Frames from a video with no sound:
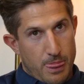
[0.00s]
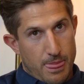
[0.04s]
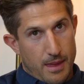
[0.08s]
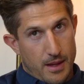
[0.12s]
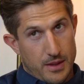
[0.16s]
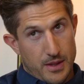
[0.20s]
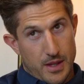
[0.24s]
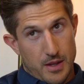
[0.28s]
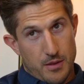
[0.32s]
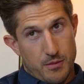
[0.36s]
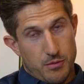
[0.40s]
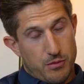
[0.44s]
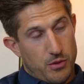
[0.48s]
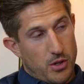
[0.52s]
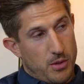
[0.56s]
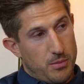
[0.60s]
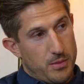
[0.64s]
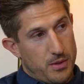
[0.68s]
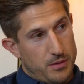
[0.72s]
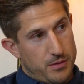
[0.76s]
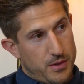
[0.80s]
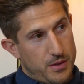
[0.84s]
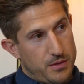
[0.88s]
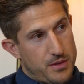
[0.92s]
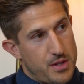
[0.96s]
And then from
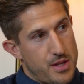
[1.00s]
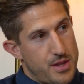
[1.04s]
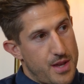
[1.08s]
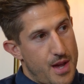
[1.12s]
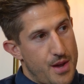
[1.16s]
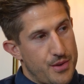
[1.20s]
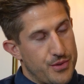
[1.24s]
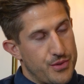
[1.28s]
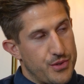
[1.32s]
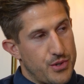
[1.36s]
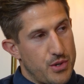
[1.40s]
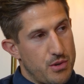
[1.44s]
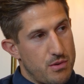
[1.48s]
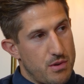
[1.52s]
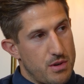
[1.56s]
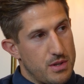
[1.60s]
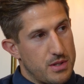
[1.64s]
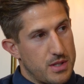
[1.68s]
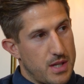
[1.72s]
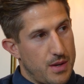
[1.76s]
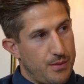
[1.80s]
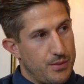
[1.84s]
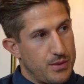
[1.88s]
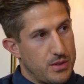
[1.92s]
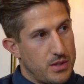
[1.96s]
the
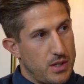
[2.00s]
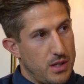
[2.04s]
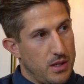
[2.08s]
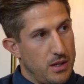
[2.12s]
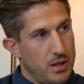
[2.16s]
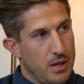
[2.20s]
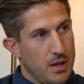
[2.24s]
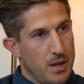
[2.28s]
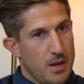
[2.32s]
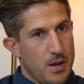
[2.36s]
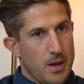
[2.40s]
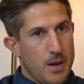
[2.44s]
50,270